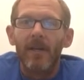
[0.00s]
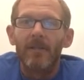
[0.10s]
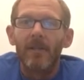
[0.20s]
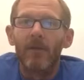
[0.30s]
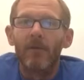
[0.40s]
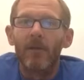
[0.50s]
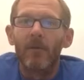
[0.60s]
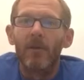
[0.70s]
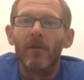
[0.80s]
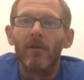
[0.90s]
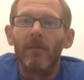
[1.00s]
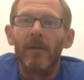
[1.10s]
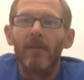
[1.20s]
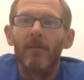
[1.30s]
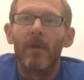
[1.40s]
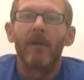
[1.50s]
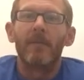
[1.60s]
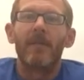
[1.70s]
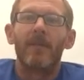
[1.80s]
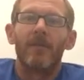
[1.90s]
it's a lonely world, but welcome
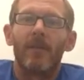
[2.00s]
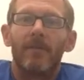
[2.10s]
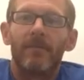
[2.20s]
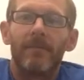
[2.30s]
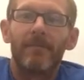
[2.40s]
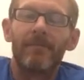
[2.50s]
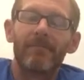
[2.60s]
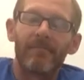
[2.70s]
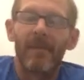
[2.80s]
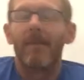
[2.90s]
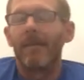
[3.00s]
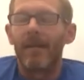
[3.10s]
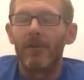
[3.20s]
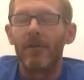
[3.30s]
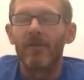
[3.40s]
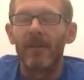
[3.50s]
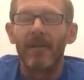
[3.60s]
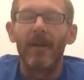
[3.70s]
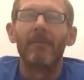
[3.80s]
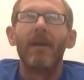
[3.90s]
to teaching. I shouldn't say
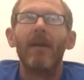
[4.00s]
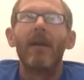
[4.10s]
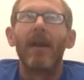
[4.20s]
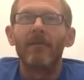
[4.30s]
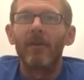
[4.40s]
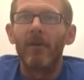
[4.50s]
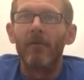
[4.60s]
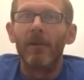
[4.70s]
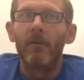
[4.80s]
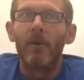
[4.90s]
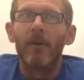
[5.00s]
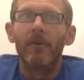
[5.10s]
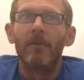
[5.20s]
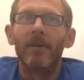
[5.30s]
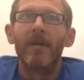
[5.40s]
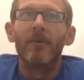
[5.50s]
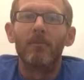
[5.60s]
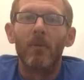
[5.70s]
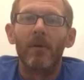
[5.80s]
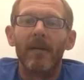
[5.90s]
that. It's a lonely world when they do
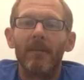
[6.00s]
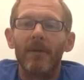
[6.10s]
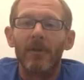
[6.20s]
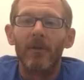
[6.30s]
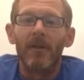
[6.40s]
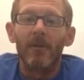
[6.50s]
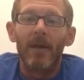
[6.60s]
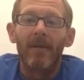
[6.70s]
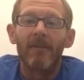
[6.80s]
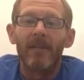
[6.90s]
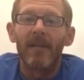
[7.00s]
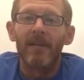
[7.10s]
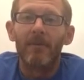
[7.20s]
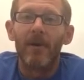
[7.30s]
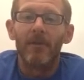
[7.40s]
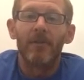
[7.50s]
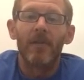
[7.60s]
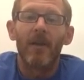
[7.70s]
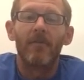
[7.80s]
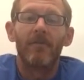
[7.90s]
poorly, but you have to take it upon
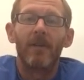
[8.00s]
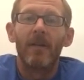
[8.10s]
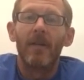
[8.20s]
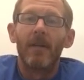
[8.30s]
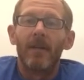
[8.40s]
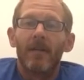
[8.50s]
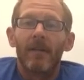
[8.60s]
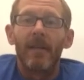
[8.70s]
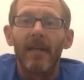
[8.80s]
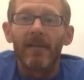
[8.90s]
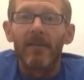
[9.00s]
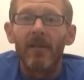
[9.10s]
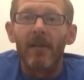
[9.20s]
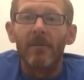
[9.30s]
yourself that